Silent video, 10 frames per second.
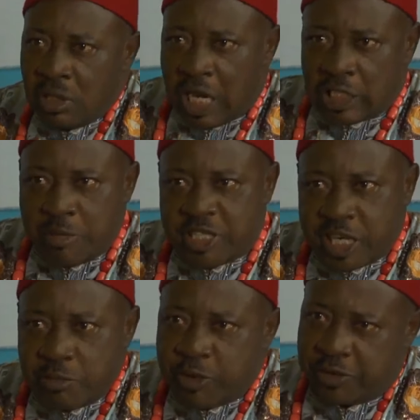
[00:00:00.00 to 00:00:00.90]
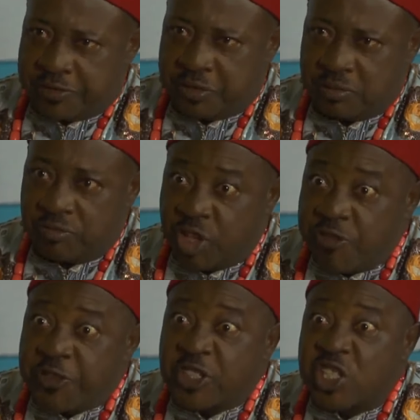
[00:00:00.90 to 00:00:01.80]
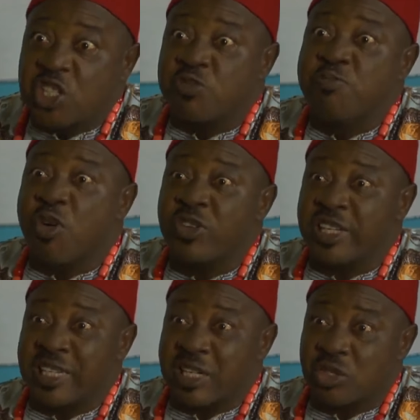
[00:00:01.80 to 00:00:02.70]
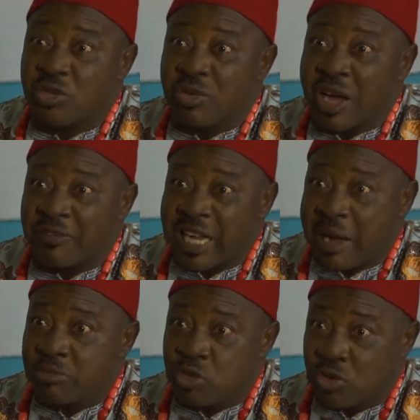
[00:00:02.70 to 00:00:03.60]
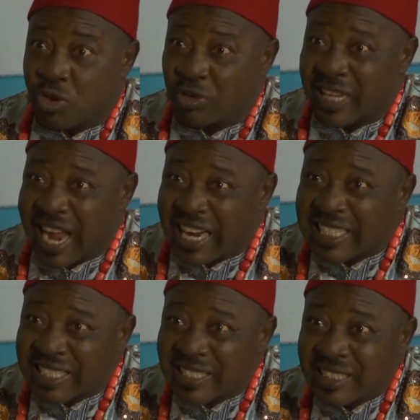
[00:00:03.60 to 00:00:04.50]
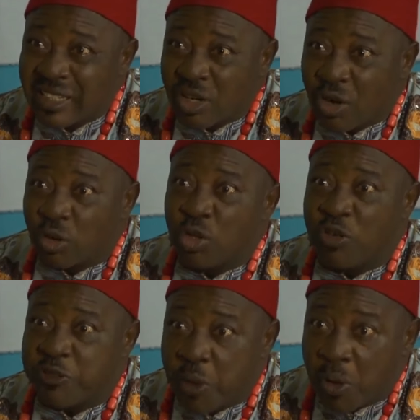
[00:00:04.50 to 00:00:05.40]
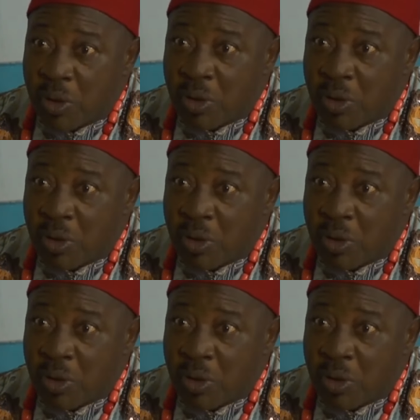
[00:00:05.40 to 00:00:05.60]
Now let me tell both of you. If it is money that you have come to collect or look for,